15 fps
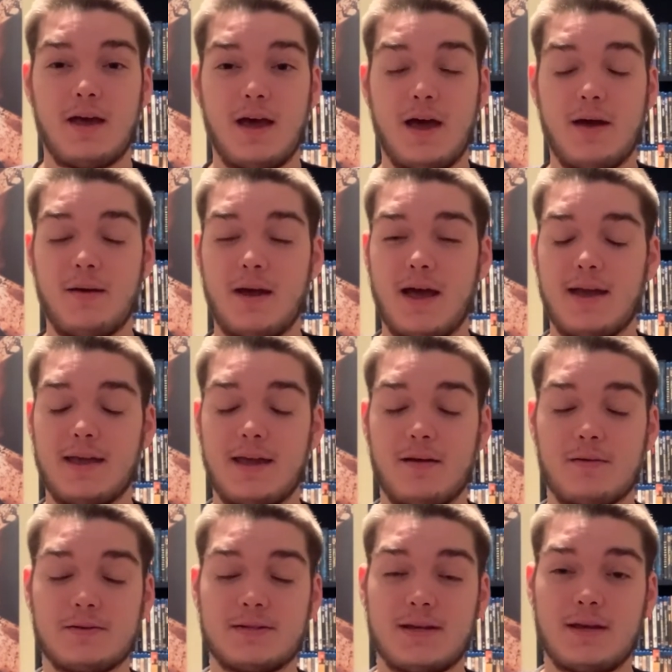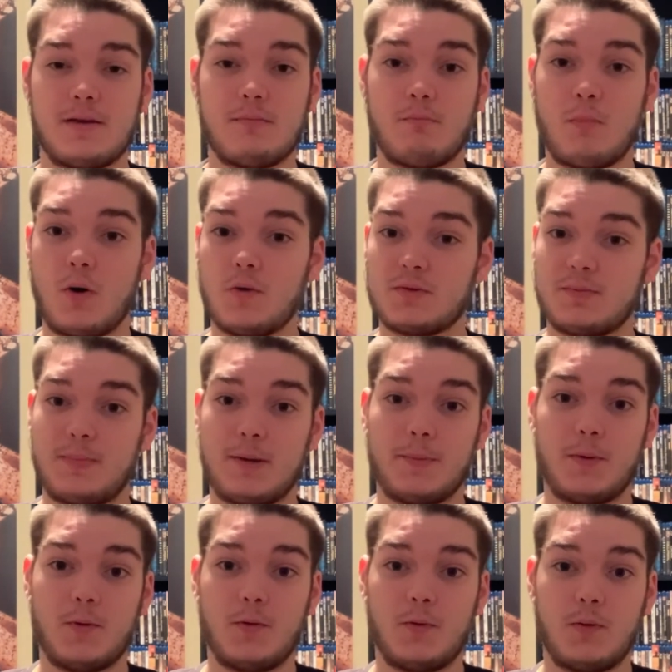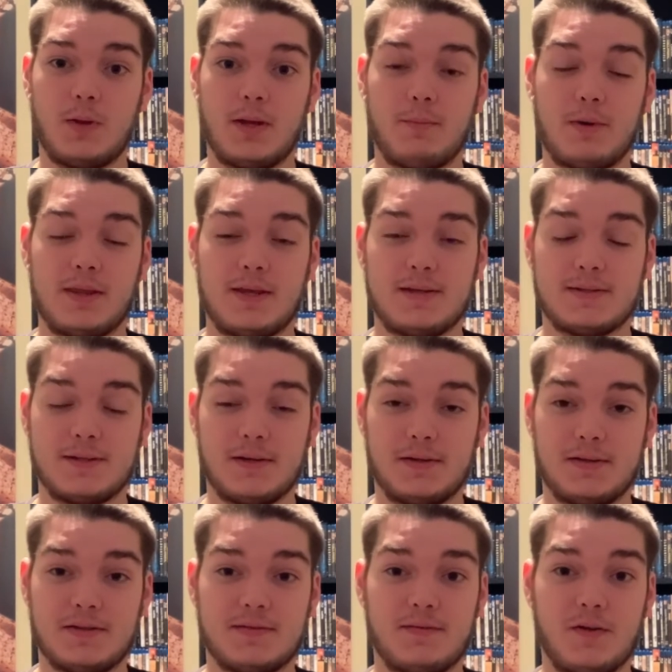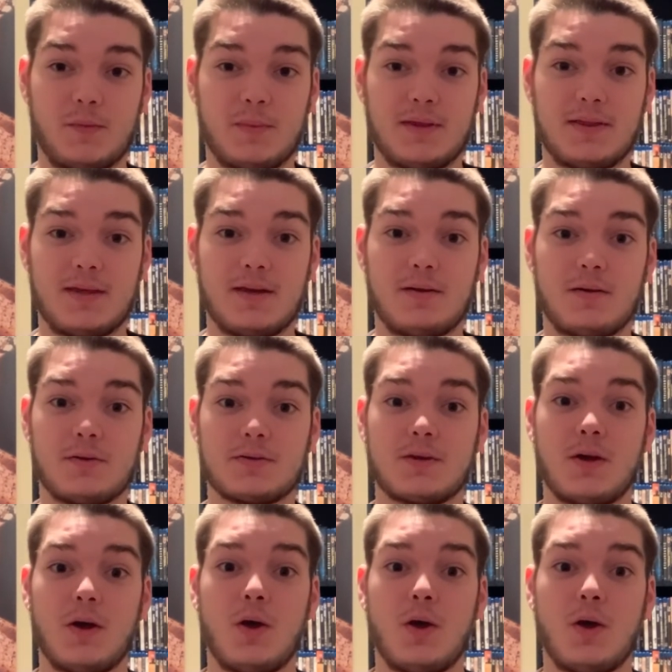I guarantee most people, when they saw this film in theaters,